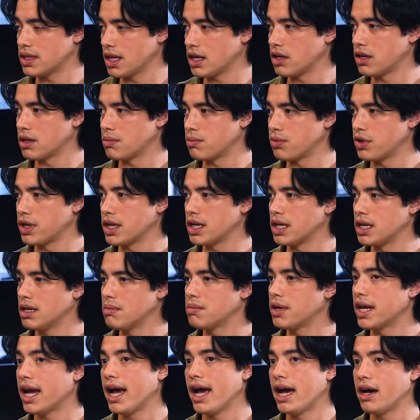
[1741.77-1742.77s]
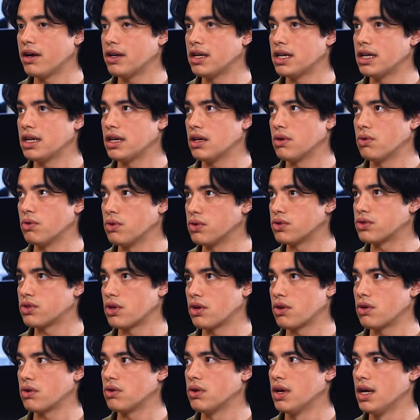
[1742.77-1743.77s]
They're going to bring it in, but Audi
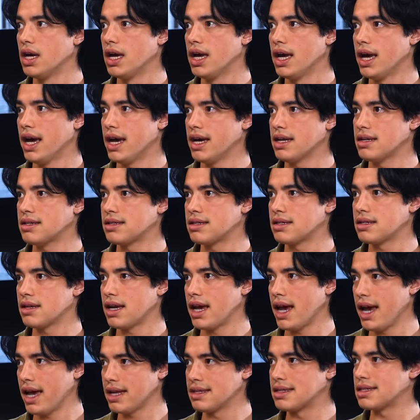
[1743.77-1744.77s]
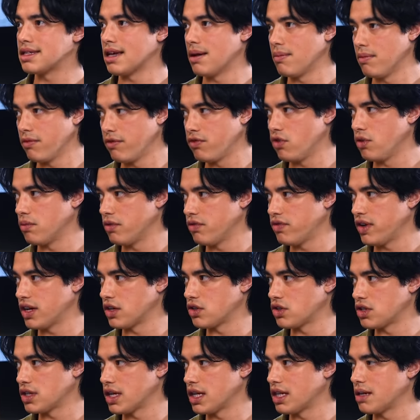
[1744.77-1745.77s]
also has had some form of
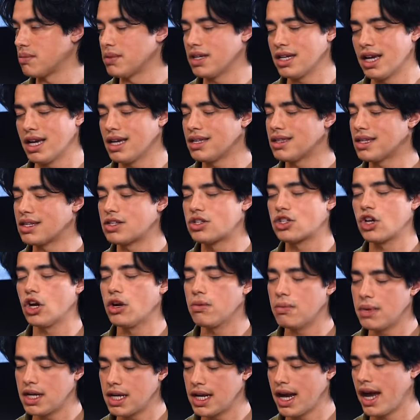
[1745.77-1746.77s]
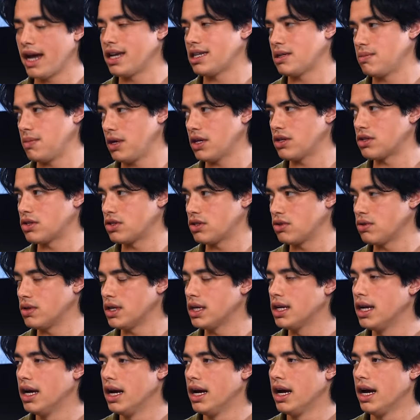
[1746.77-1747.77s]
functionality. But yeah, there's so many aspects to
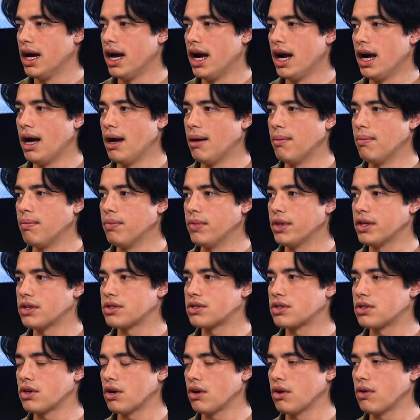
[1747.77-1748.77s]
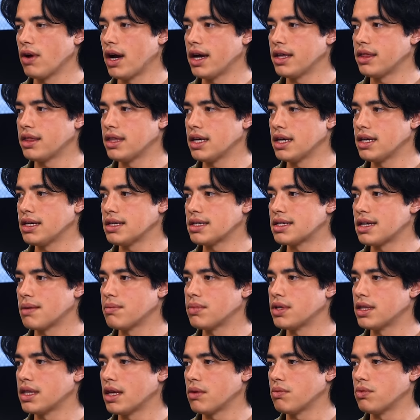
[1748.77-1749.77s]
it. Um, so I think it's
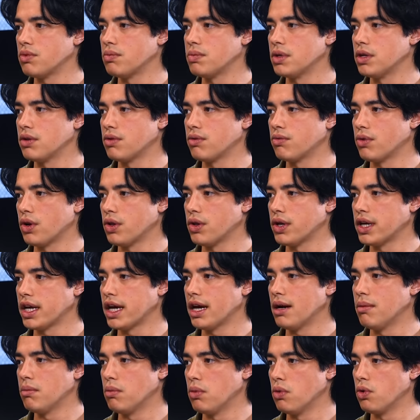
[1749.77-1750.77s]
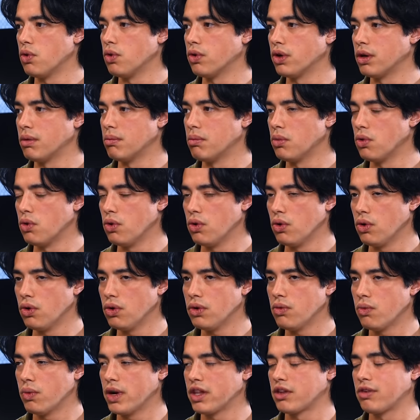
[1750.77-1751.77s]
something that will be rolling out more and
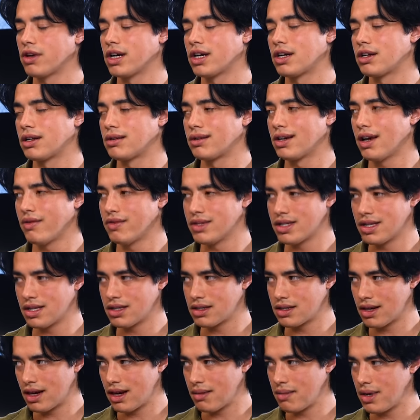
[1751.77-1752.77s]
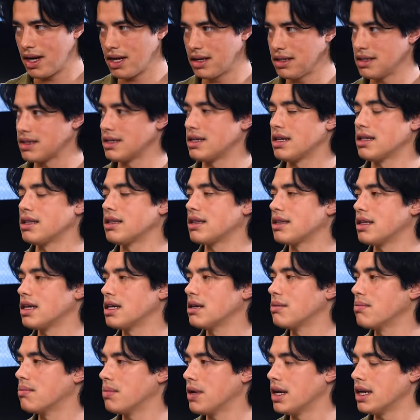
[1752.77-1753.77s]
more. Whether it covers the entire market's another
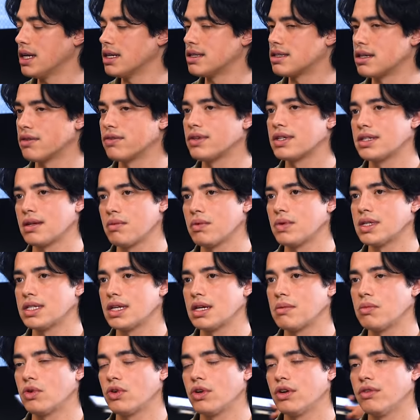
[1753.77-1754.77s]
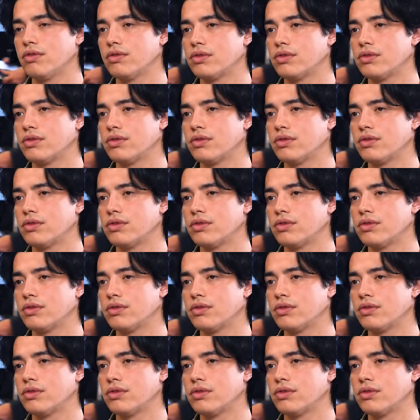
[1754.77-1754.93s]
thing, but it's definitely something we're seeing more of.